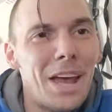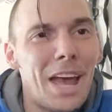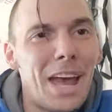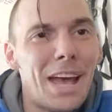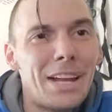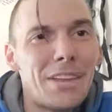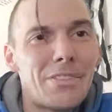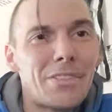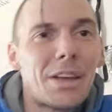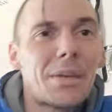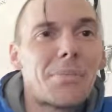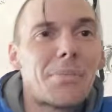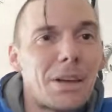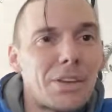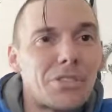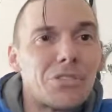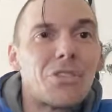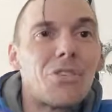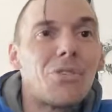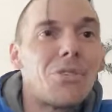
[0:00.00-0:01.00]
And he's like, make
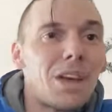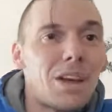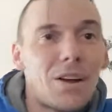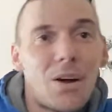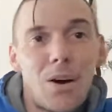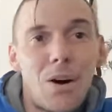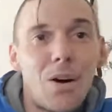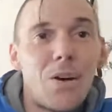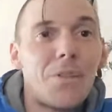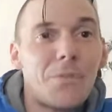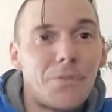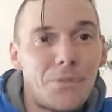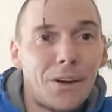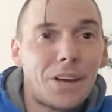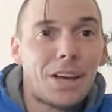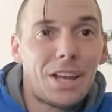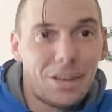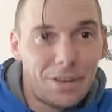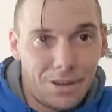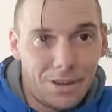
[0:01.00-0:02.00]
sure you get all the
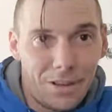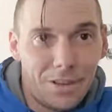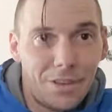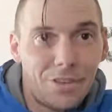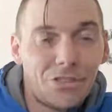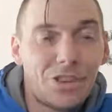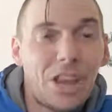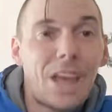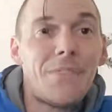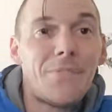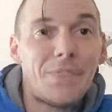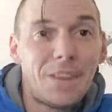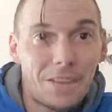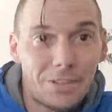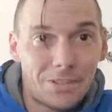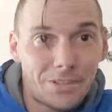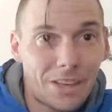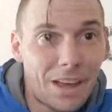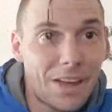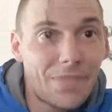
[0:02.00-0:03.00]
fucking
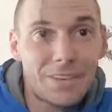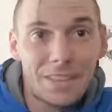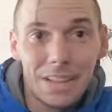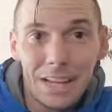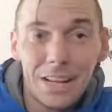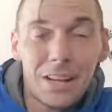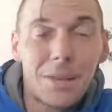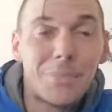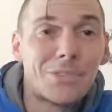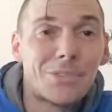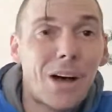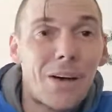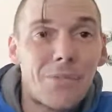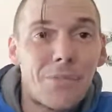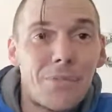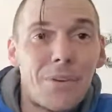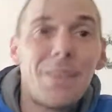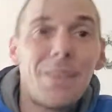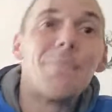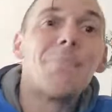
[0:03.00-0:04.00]
shavings, everything that comes off
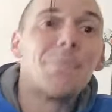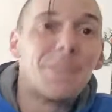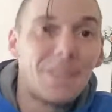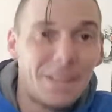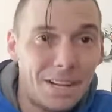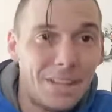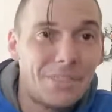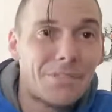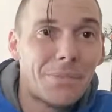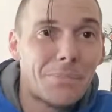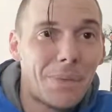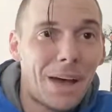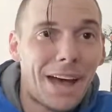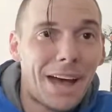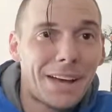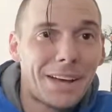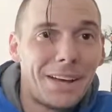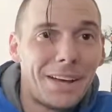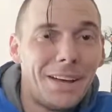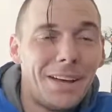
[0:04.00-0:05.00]
of it, he needs it back.